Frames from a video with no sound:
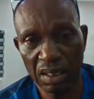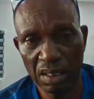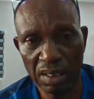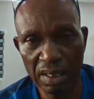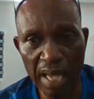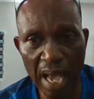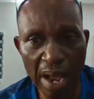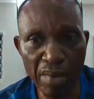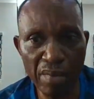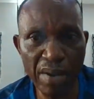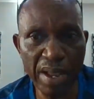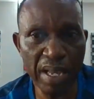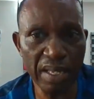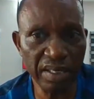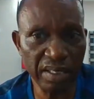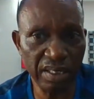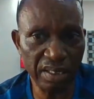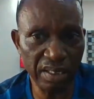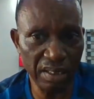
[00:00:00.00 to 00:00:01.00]
there
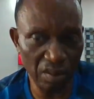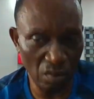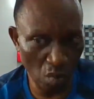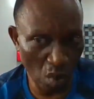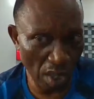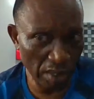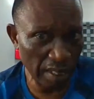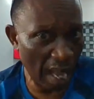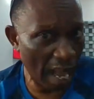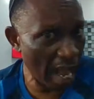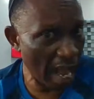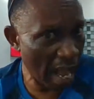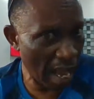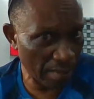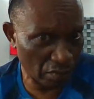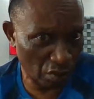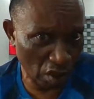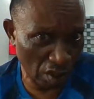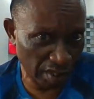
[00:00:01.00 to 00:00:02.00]
is what I
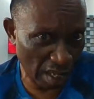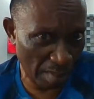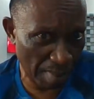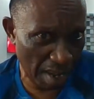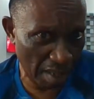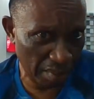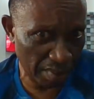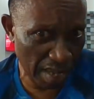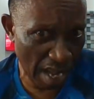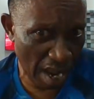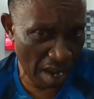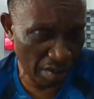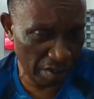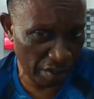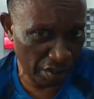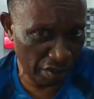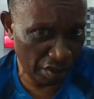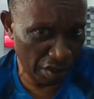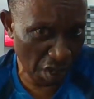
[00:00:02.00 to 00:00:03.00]
have talked about
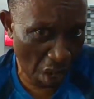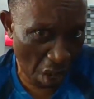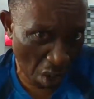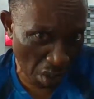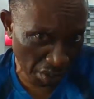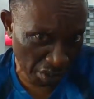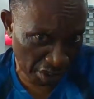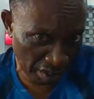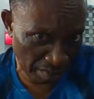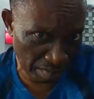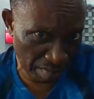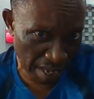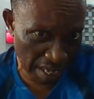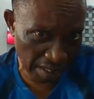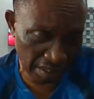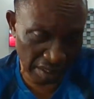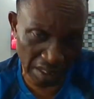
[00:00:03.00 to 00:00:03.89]
now is the ultimate,